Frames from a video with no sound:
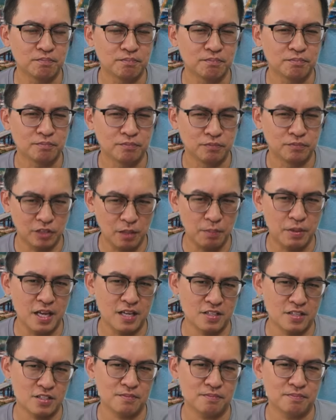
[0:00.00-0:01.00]

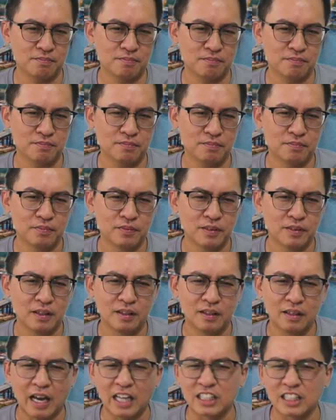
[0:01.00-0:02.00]
DBS.
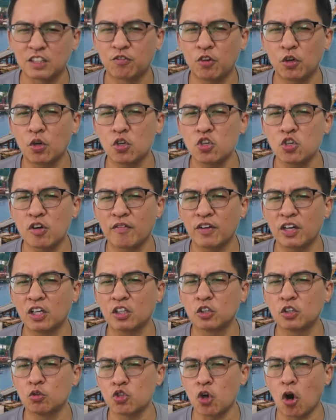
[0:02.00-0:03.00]
As a frequent traveler
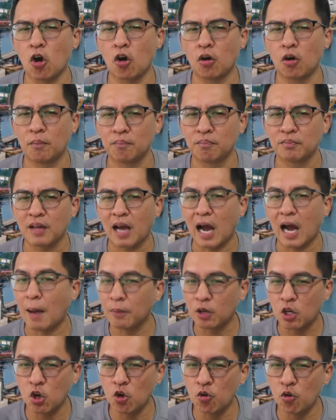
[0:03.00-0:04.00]
to Johor, I'm
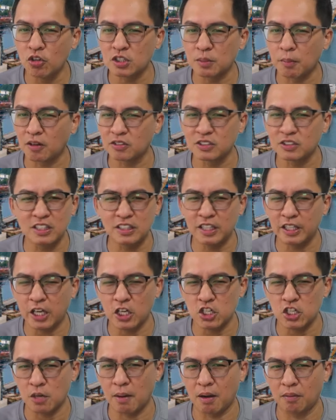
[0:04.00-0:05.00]
curious about this leakage
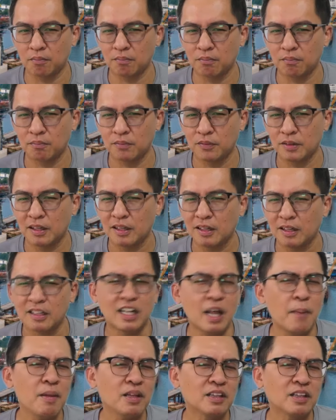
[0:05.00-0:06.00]
amount. Let
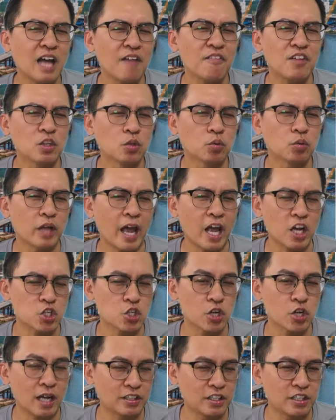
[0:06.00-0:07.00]
me dive into the actual
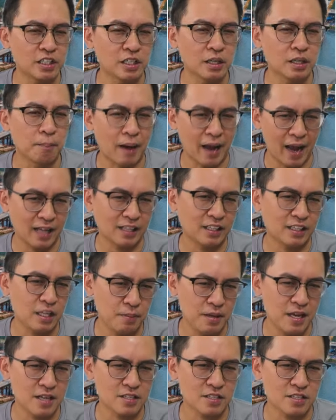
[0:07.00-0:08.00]
article by
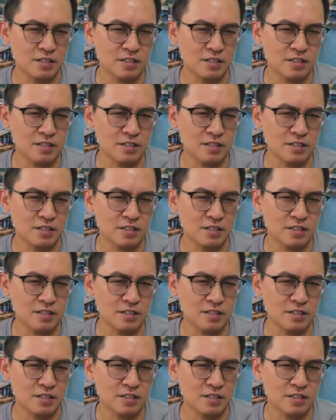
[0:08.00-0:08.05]
DBS.